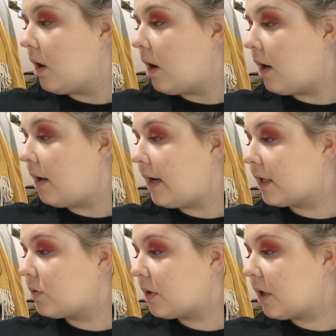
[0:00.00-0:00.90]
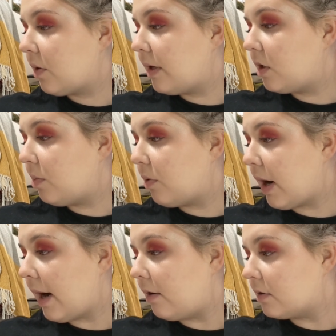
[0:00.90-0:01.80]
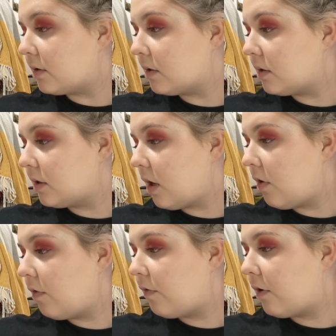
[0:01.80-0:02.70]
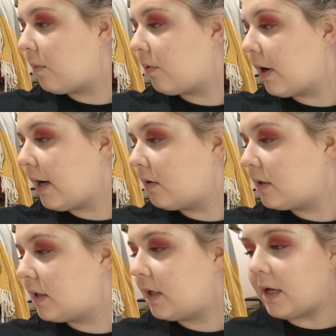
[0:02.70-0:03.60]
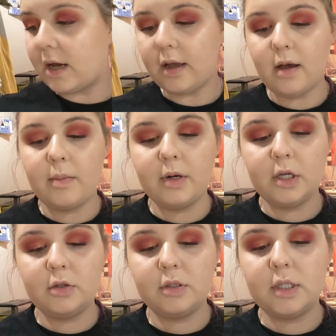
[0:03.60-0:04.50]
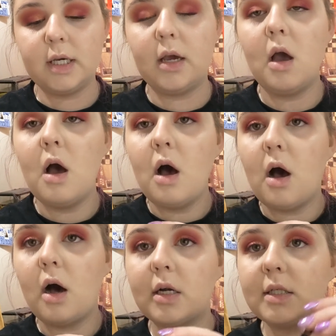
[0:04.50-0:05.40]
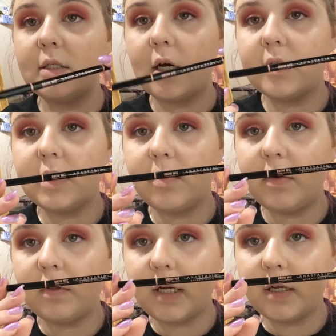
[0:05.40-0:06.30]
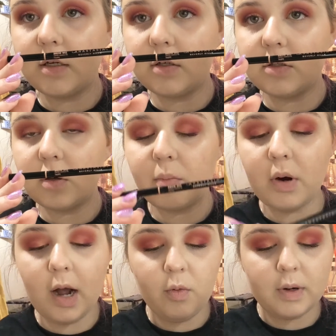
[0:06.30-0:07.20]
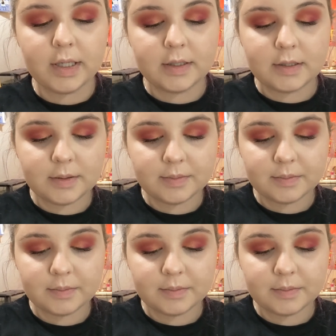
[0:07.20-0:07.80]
Next, we're going to go into brows. So, for brows today, I'm going to use the Anastasia Beverly Hills Brow Wiz.